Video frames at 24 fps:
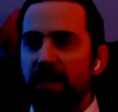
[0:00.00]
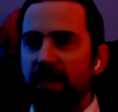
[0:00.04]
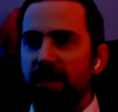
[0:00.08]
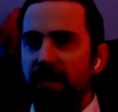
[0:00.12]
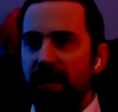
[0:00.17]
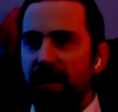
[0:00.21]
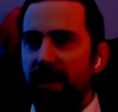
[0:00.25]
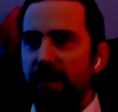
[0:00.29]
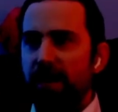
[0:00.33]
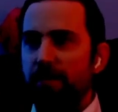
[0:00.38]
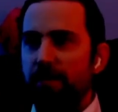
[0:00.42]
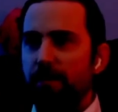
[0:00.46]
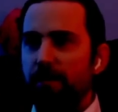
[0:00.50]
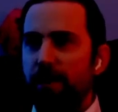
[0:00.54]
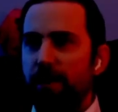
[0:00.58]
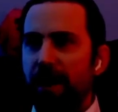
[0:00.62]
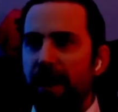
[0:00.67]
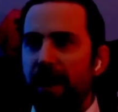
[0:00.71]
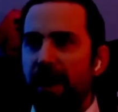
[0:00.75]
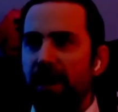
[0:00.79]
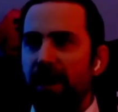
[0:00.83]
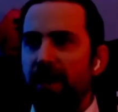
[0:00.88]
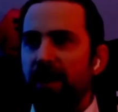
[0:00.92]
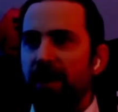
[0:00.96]
came
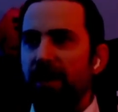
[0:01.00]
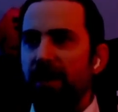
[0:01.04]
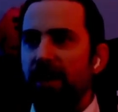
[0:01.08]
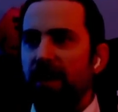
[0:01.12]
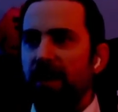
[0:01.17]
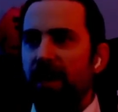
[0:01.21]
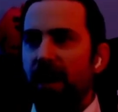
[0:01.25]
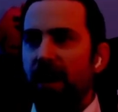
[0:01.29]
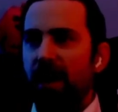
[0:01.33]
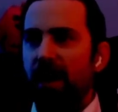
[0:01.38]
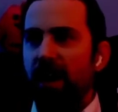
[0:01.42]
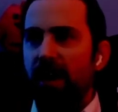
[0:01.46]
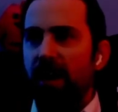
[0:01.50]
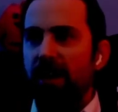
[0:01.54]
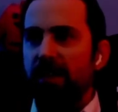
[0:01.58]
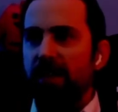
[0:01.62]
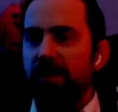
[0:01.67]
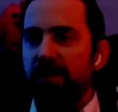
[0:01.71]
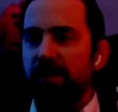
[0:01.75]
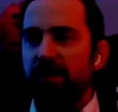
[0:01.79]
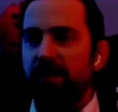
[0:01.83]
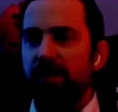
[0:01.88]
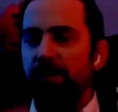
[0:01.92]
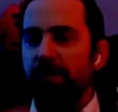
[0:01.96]
back
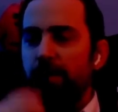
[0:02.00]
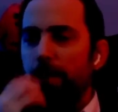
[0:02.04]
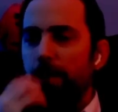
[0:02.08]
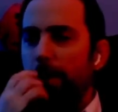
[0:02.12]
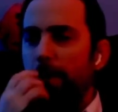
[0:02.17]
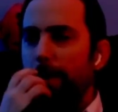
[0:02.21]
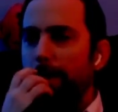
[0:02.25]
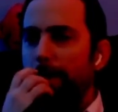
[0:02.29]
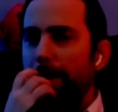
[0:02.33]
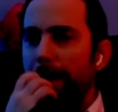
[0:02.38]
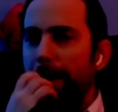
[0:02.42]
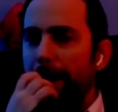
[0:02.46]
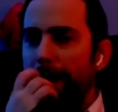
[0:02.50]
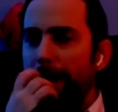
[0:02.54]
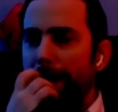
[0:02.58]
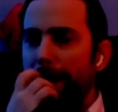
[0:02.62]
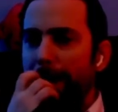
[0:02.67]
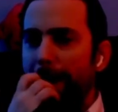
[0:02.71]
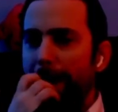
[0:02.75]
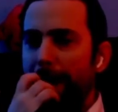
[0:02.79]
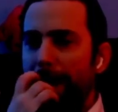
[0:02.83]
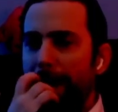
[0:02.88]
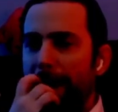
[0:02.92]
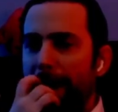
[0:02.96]
and
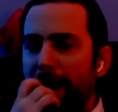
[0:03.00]
made